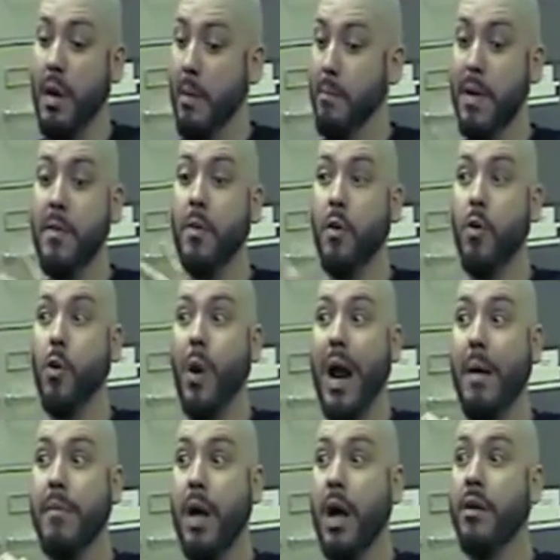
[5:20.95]
And people
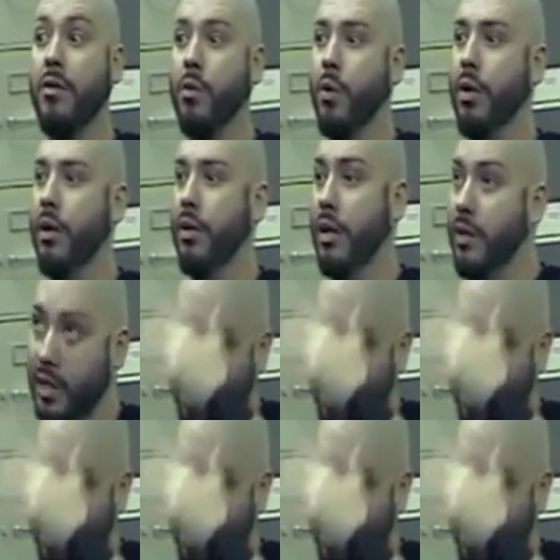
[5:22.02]
grabbed onto it.